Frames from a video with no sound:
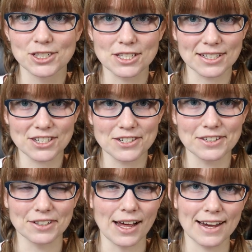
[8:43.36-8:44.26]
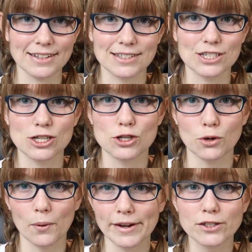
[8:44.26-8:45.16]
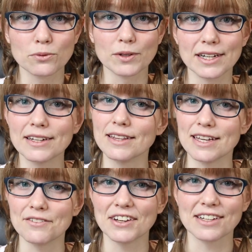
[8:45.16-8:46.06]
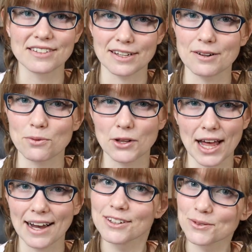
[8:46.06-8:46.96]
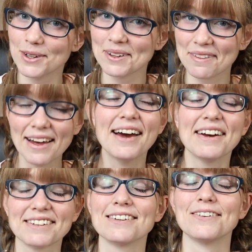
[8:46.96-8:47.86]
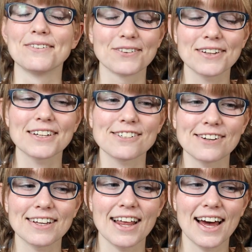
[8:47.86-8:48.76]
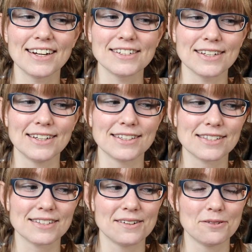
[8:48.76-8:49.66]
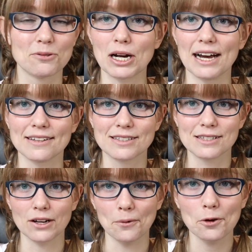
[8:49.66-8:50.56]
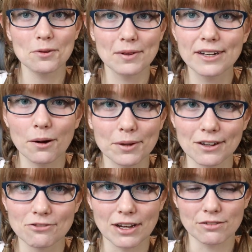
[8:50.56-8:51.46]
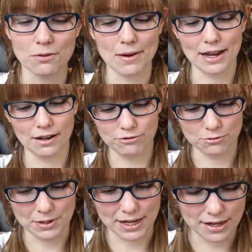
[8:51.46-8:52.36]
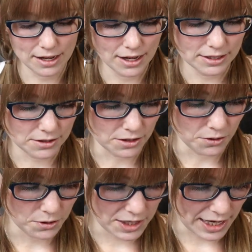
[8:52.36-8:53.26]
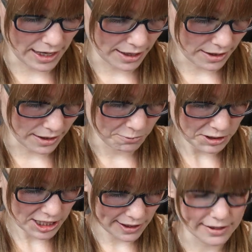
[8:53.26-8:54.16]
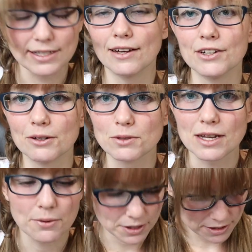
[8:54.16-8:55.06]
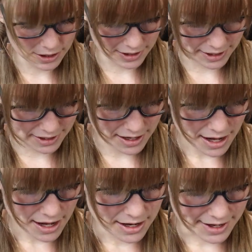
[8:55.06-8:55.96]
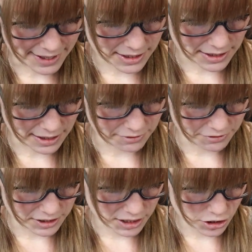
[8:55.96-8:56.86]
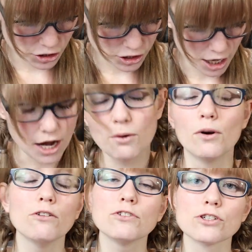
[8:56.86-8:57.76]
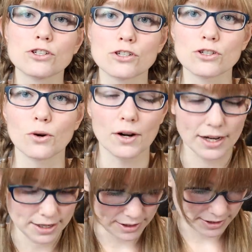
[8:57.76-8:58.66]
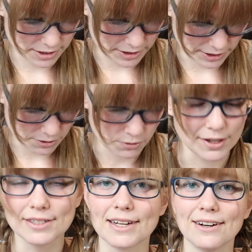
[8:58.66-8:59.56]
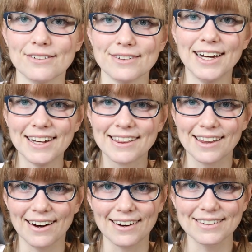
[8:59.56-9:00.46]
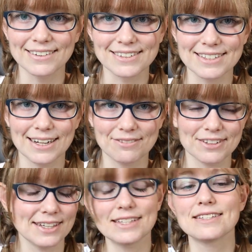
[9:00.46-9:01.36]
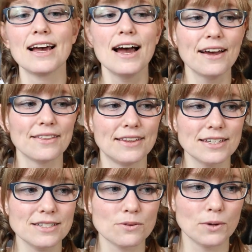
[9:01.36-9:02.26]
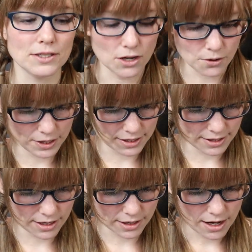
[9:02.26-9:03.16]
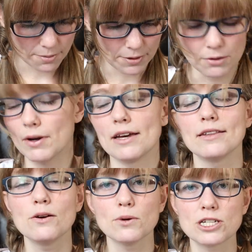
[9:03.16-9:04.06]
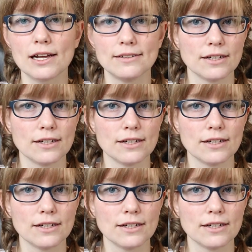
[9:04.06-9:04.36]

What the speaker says: just such a delight, such a joy to read in the evenings and relax with. So really enjoying that. And it's already becoming a favorite manga for me. So yay. Witch Hat Atelier was that one. And then next I finished a Rover's story, and I didn't write down the author's name for this. This was, oh, and I think, by the way, I think Witch Hat